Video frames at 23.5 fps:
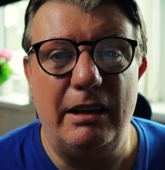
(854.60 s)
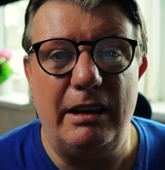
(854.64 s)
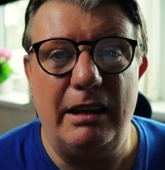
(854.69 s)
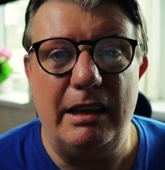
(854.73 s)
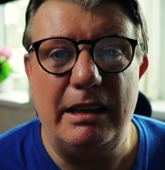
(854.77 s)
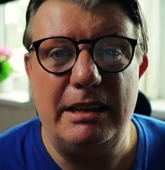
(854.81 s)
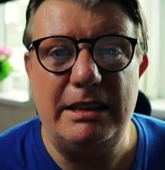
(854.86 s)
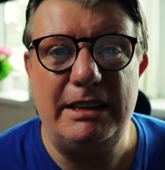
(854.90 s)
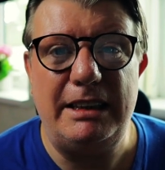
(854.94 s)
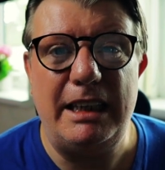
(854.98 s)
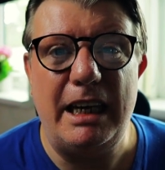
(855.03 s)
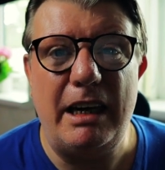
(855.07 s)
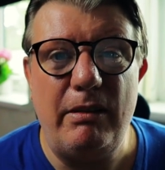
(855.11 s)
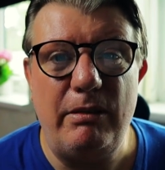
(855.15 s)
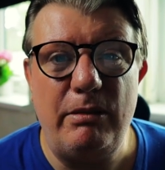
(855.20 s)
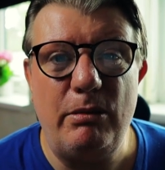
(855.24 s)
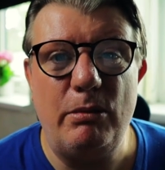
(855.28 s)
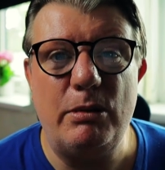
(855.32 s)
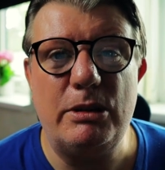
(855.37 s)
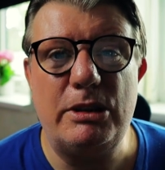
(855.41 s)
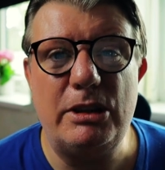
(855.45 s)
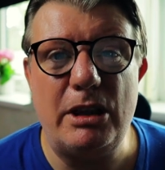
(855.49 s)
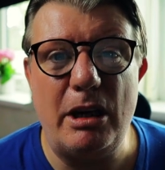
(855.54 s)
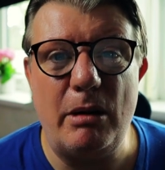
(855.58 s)
his death
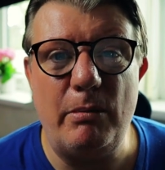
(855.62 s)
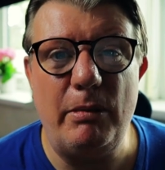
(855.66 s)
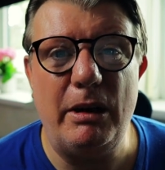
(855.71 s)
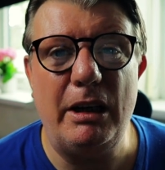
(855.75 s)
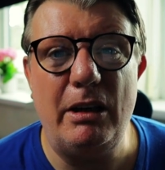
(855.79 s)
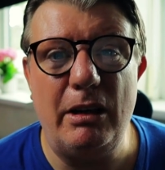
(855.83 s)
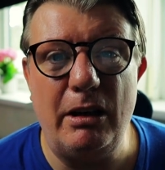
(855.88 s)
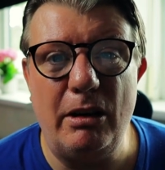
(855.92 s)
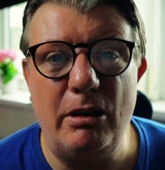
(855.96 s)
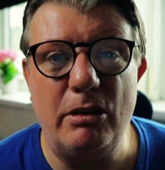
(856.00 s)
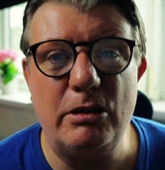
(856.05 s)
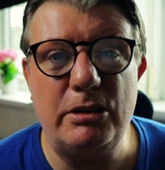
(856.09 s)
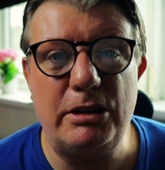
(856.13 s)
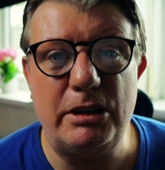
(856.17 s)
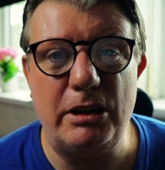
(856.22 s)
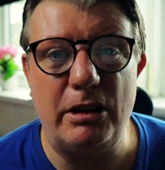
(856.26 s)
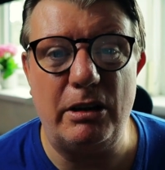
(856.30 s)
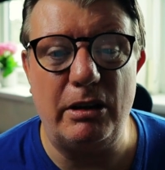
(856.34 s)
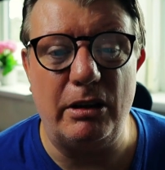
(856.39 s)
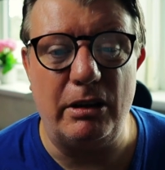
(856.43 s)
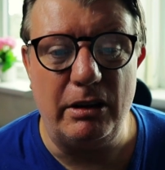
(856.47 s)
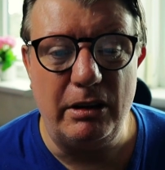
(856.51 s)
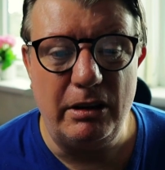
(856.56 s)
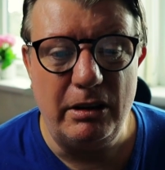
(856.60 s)
was coming
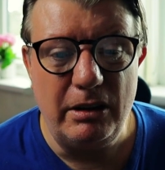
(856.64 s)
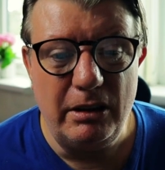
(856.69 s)
closer.